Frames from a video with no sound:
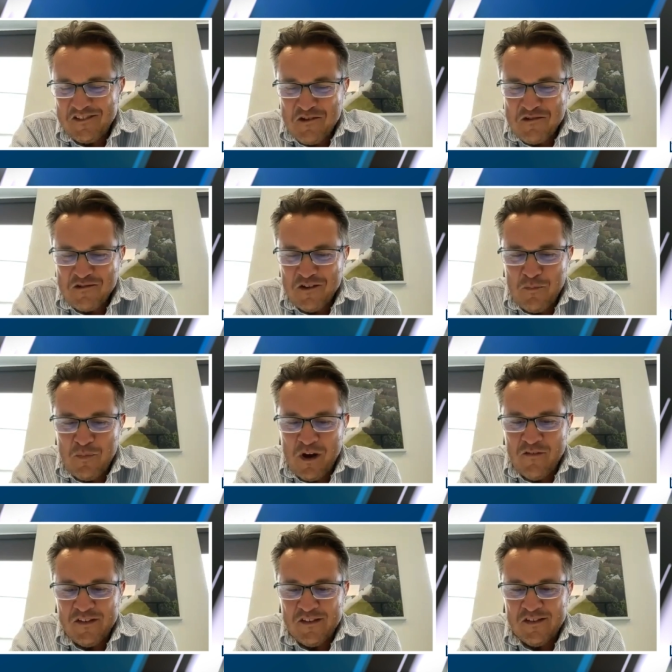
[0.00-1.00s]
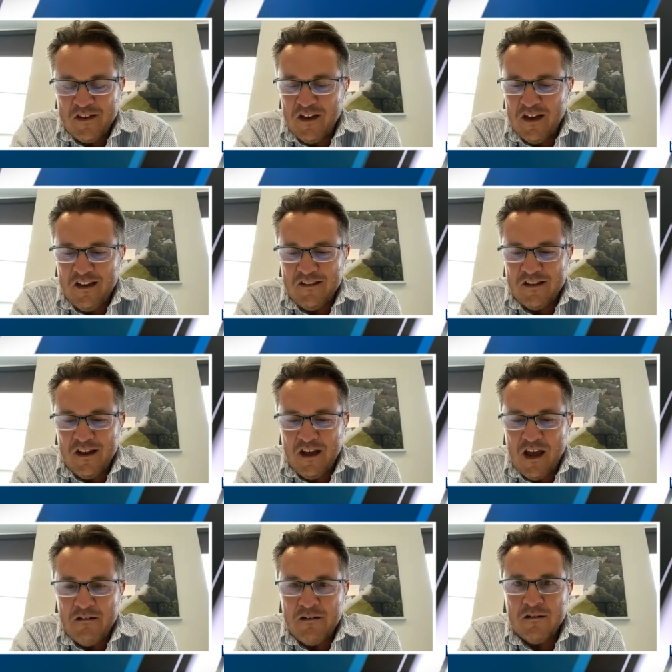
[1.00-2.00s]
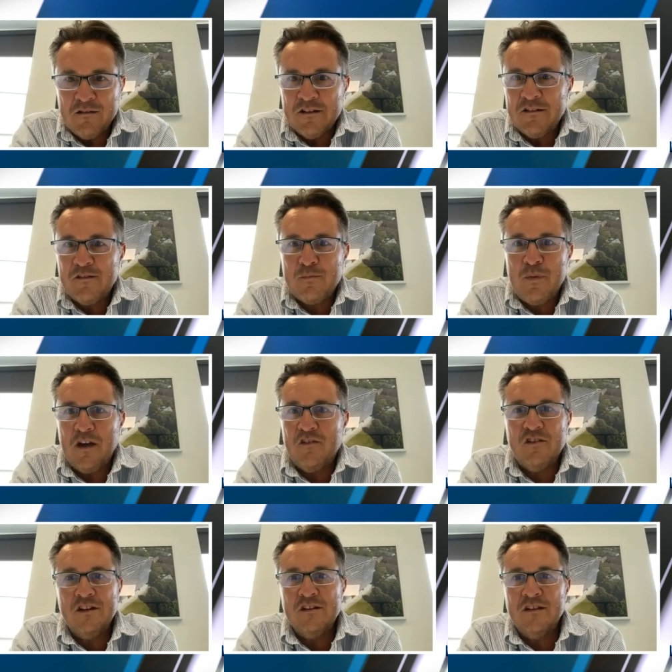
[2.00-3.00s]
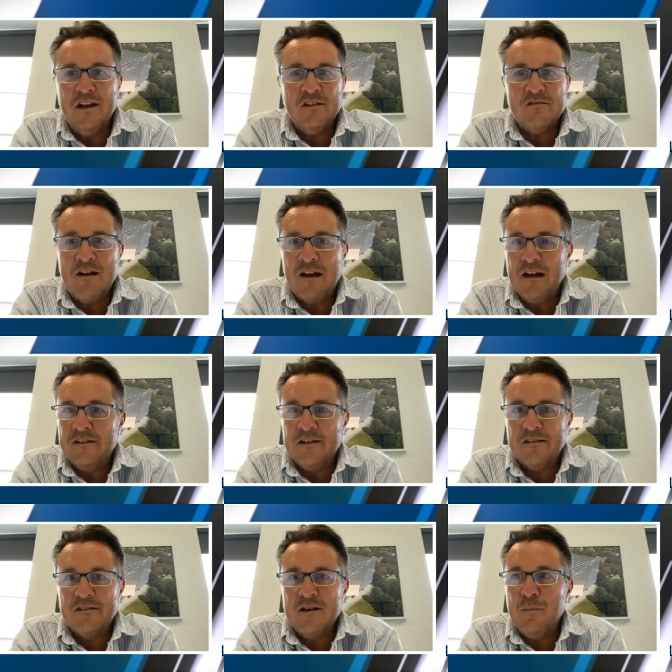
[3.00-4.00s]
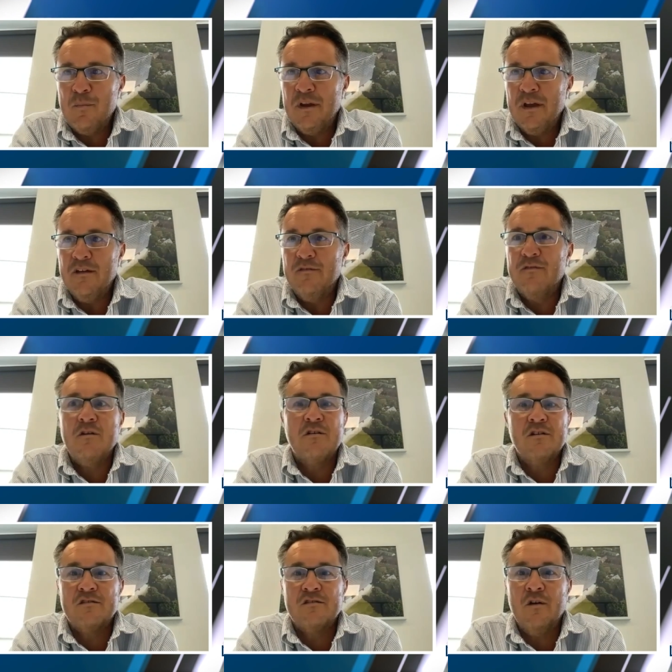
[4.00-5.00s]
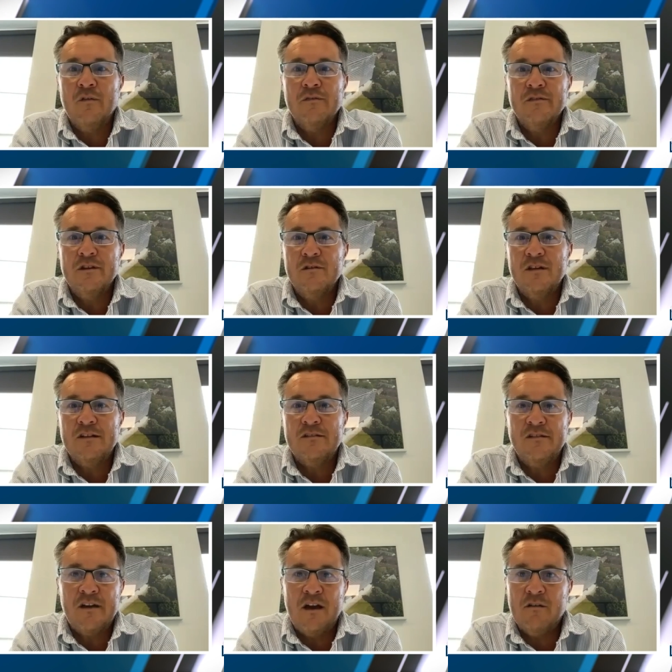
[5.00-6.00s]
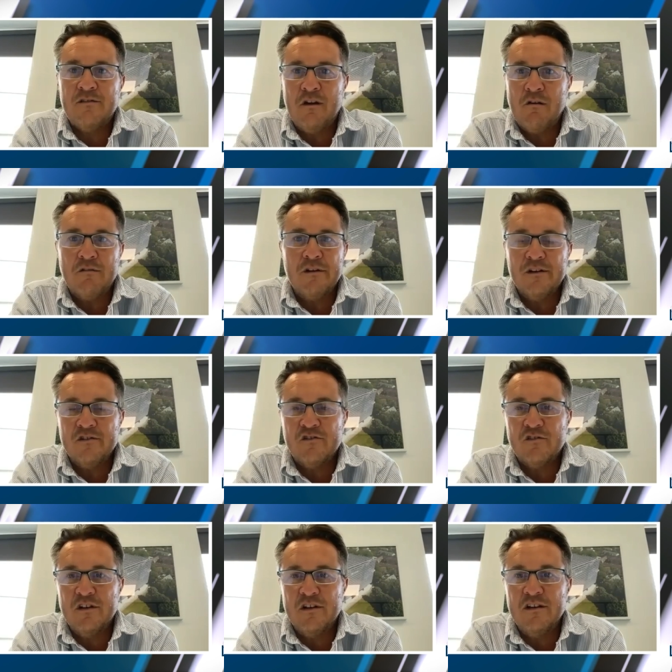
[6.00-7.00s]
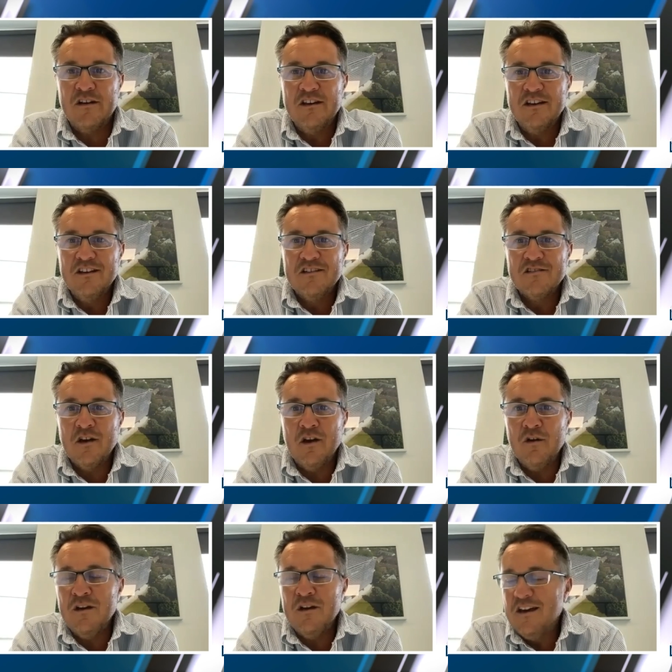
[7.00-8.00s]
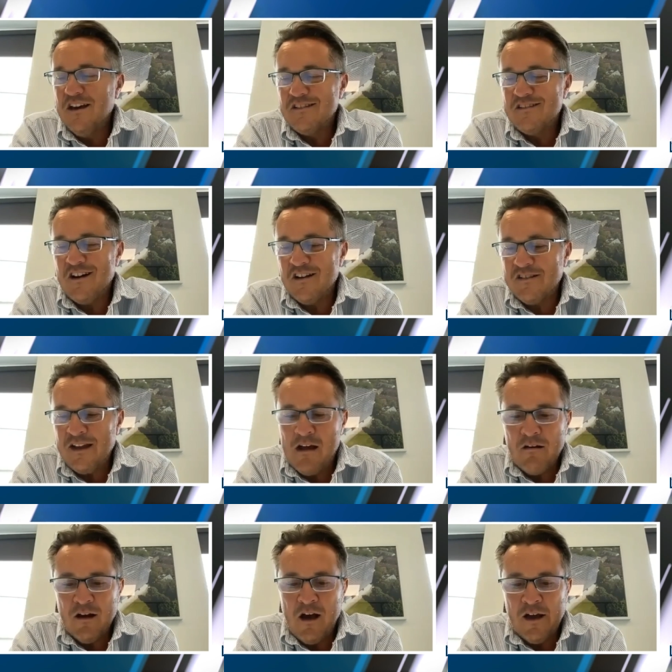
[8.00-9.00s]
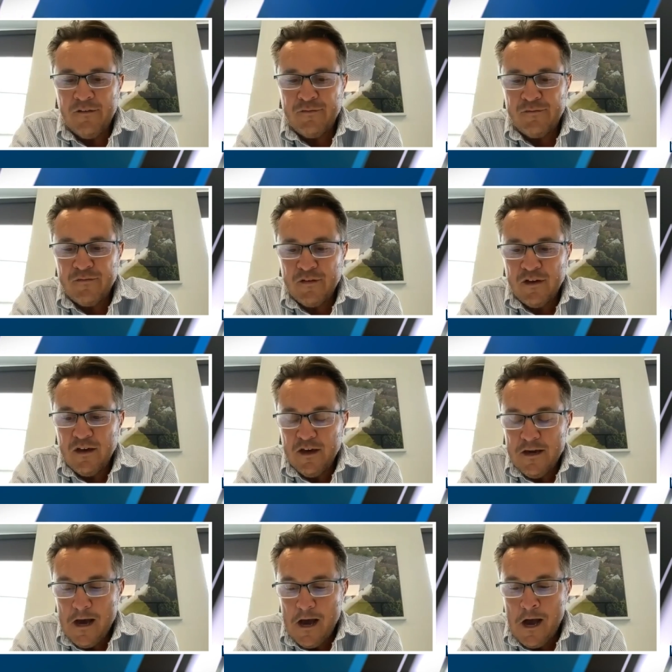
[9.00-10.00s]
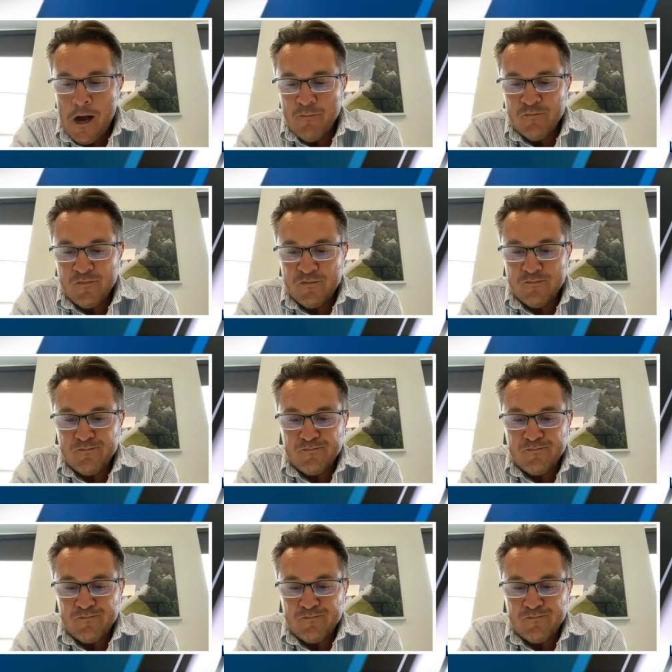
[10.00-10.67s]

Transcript: so above is a, is an aerial inspection and data analytics company focused on utility scale solar industry. So started out life um,